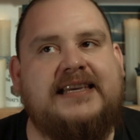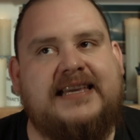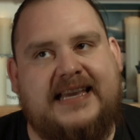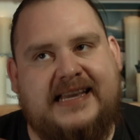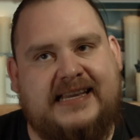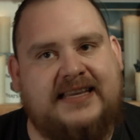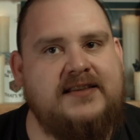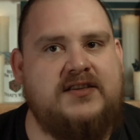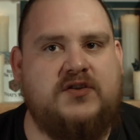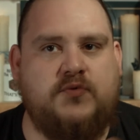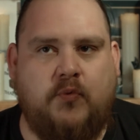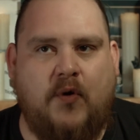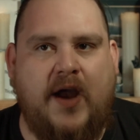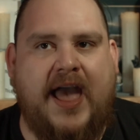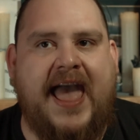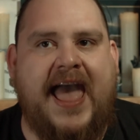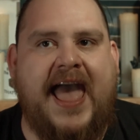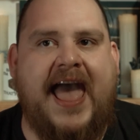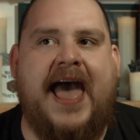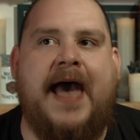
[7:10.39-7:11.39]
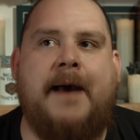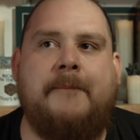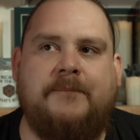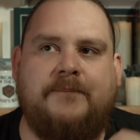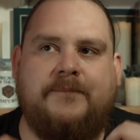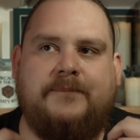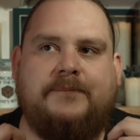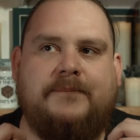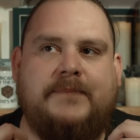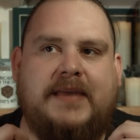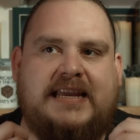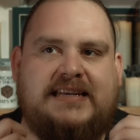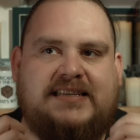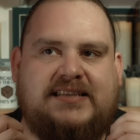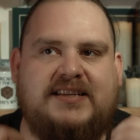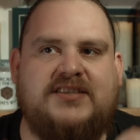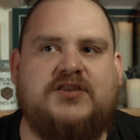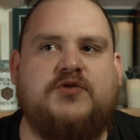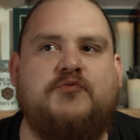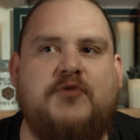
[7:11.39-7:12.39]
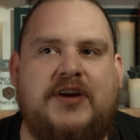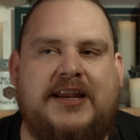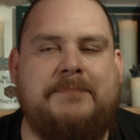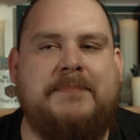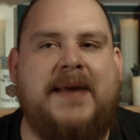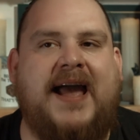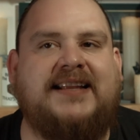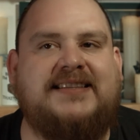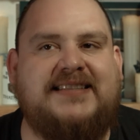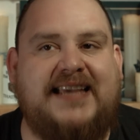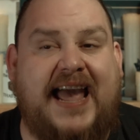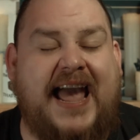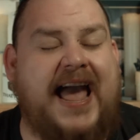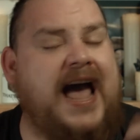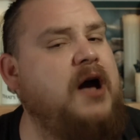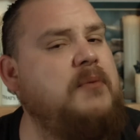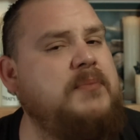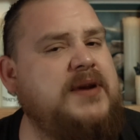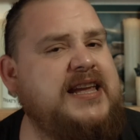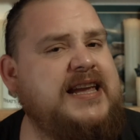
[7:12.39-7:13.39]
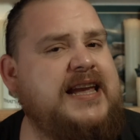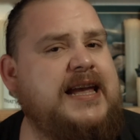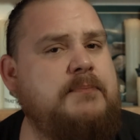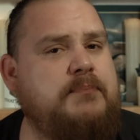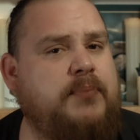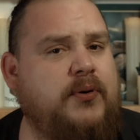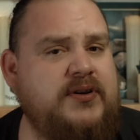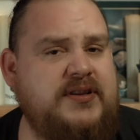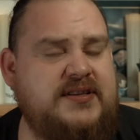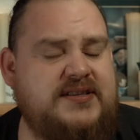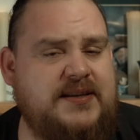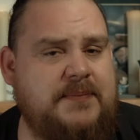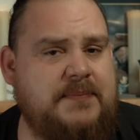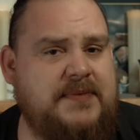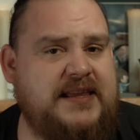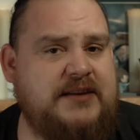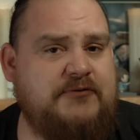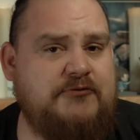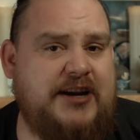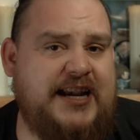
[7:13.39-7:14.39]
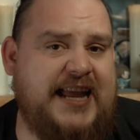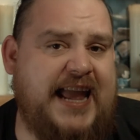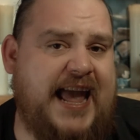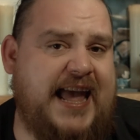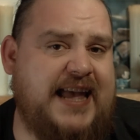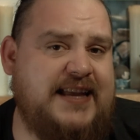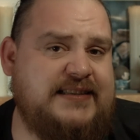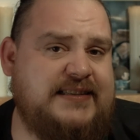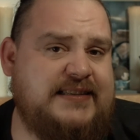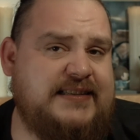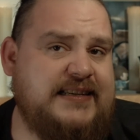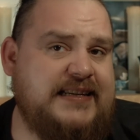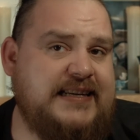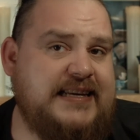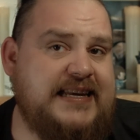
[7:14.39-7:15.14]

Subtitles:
is where it doesn't really matter how many hit points something really has.